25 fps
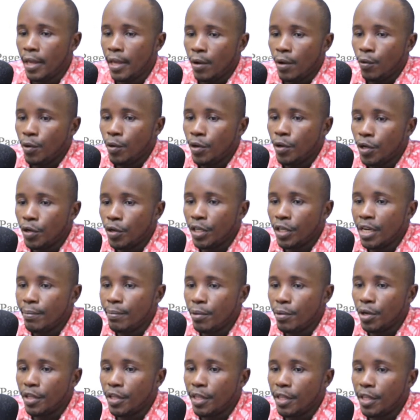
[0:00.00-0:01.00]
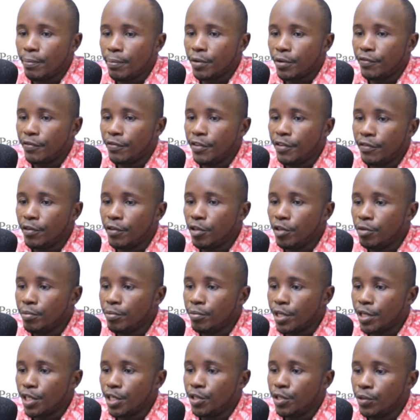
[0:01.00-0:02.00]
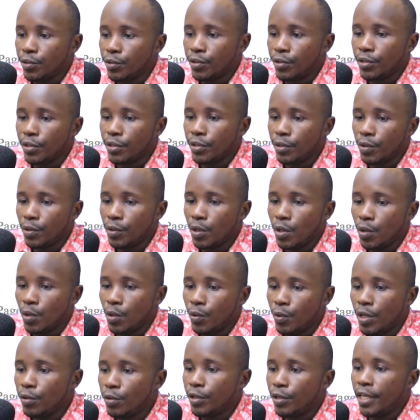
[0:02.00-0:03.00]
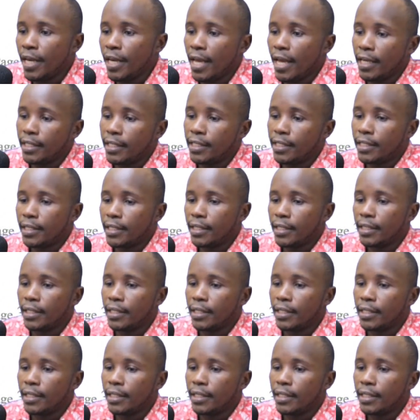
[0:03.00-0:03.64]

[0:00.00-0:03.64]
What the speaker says: When you're talking about the profit volume ratios, we are looking at